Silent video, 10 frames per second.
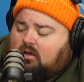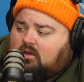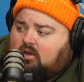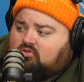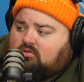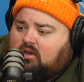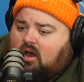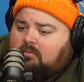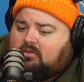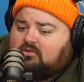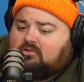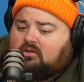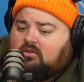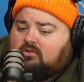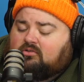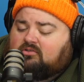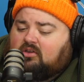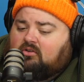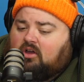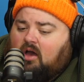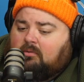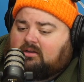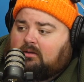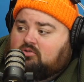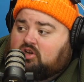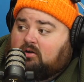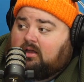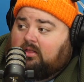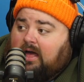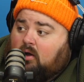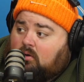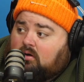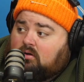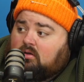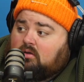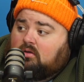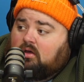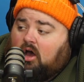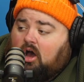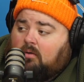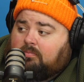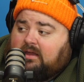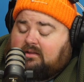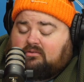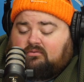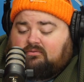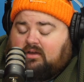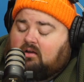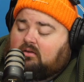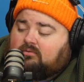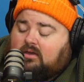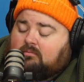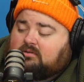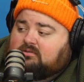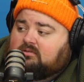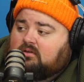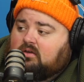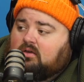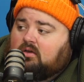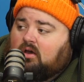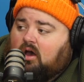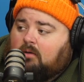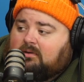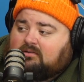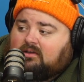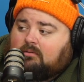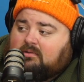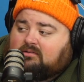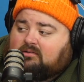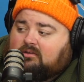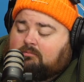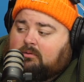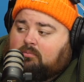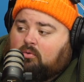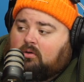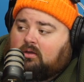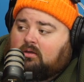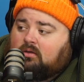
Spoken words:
country comic. There's a southern comic named Jerry Clower that is very famous. But he's like a Mississippi boy.